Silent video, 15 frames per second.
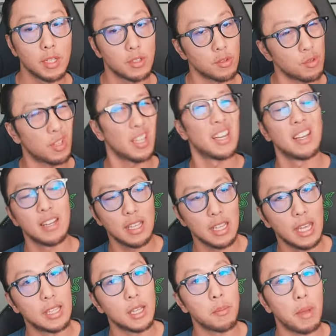So you can
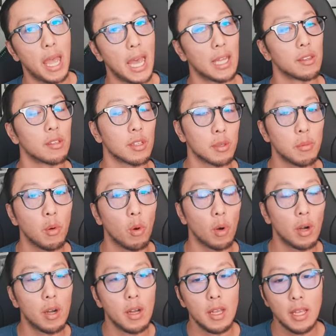end up handling more.
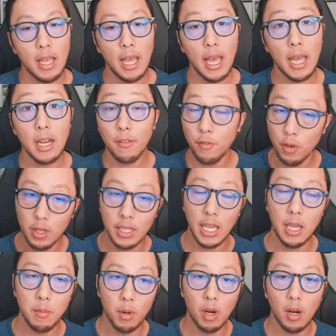And if you're a
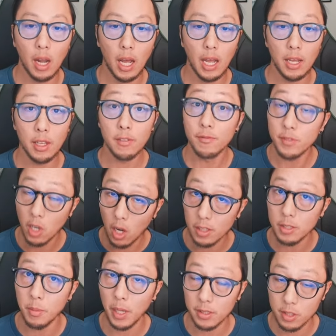gamer, I've talked
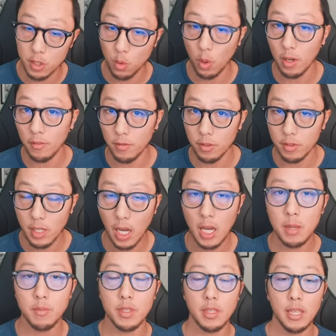about this quite a few
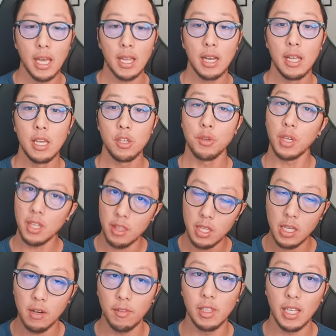times, in that you can think
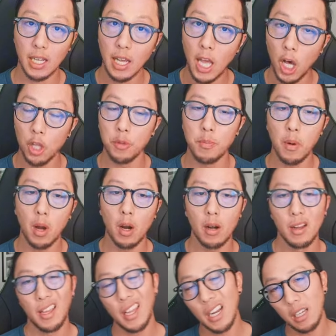of it like a health bar.
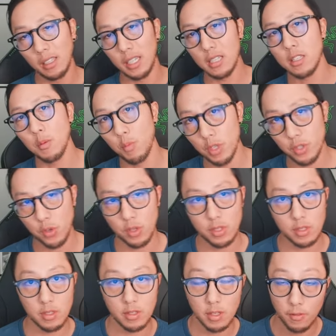And I'll link some
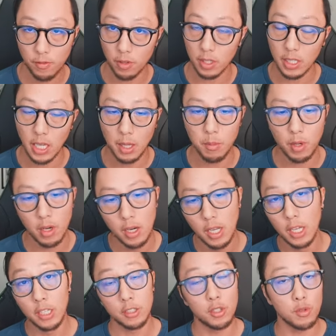resources, if you're a gamer,
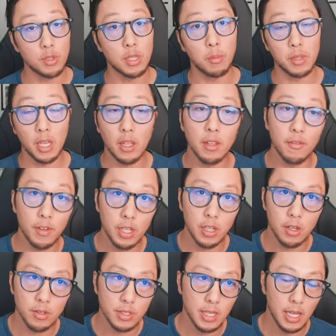to some of the other
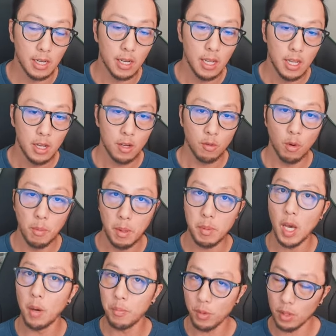videos that will maybe
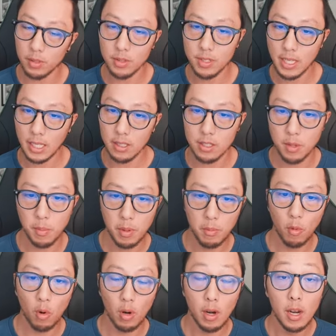help you understand this a bit
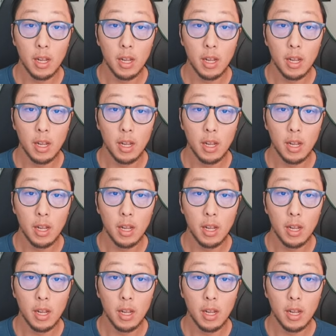more.